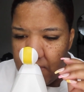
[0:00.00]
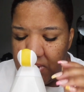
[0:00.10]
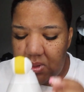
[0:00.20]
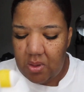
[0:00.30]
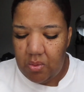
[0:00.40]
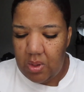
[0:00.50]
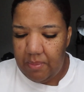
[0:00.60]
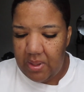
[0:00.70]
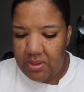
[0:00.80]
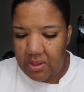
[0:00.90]
so
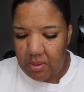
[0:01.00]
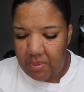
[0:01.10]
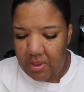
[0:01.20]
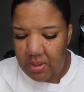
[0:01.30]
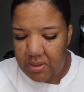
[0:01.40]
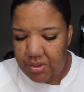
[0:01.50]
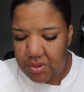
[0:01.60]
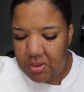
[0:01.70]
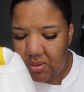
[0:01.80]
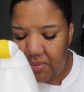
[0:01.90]
amazing to me and it
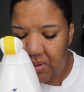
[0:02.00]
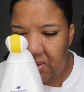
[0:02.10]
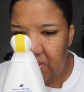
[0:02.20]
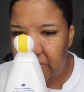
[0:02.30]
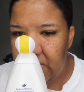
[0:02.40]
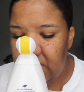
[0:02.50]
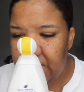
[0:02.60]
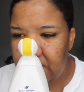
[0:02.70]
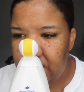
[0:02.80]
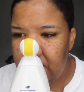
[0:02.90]
just smells so
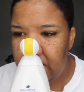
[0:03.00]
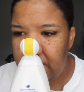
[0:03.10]
delicious.